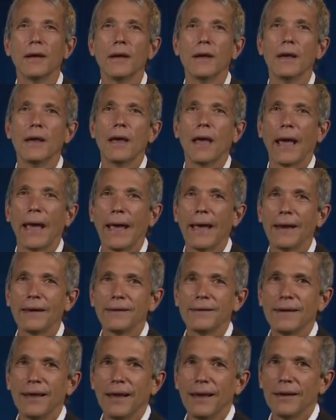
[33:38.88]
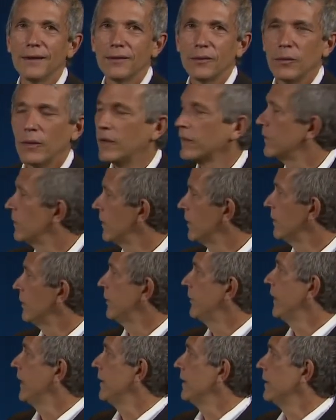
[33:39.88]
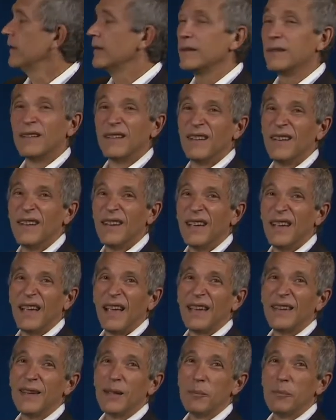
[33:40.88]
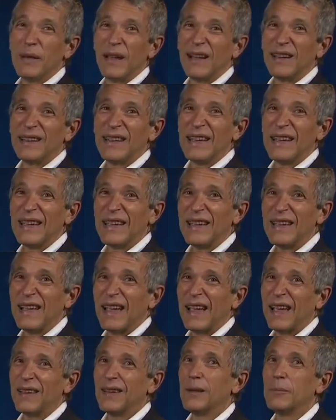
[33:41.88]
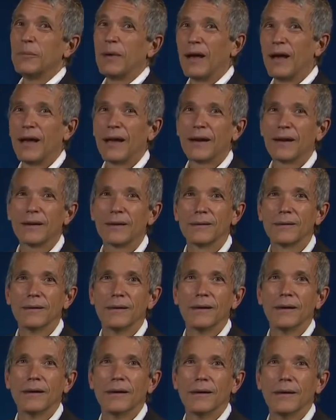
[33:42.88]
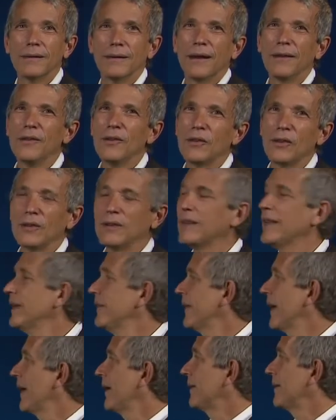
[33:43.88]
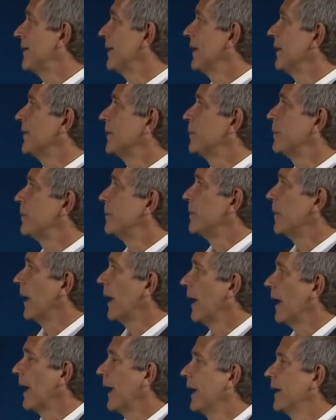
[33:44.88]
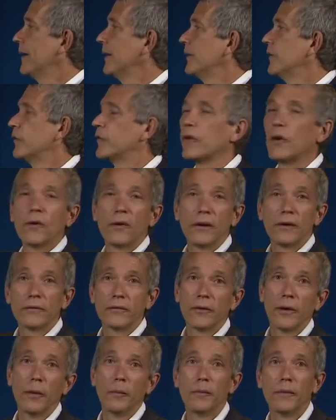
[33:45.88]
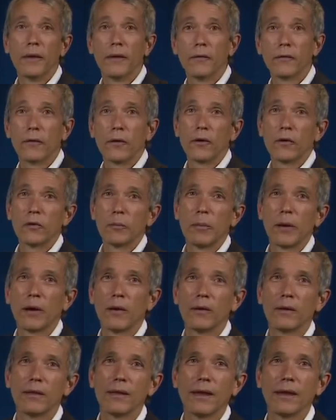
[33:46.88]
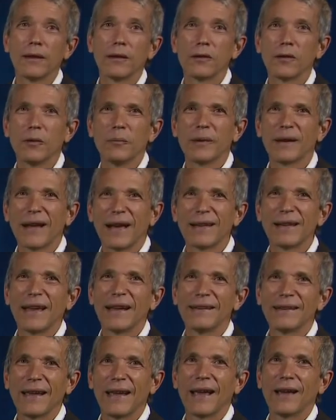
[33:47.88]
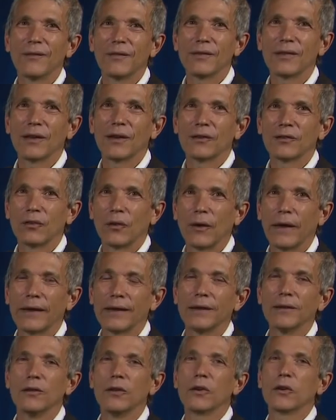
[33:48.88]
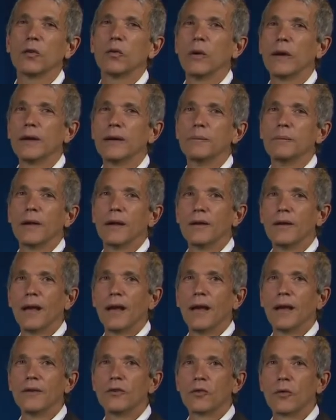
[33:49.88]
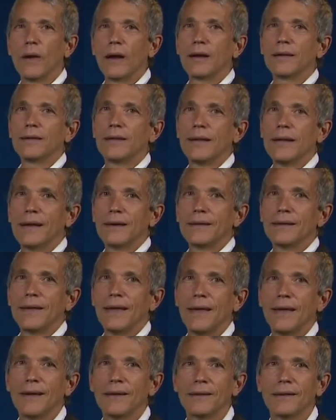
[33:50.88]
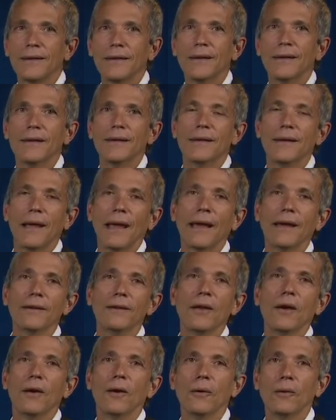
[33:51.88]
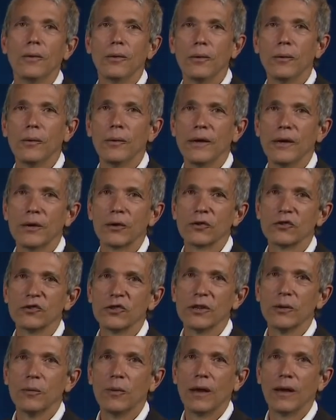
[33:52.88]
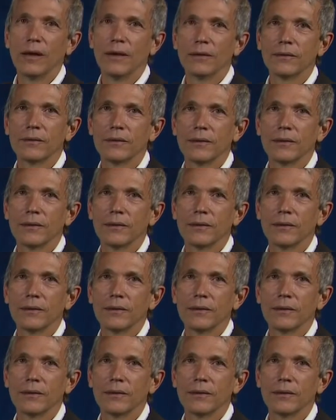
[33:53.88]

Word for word: And Kent was the defendant and the appellee and the buyer. Now, you could leave out this uh, and infer it from the first parenthetical, but I like to have it there so I can look quick, uh, directly at Kent and know who he or she was.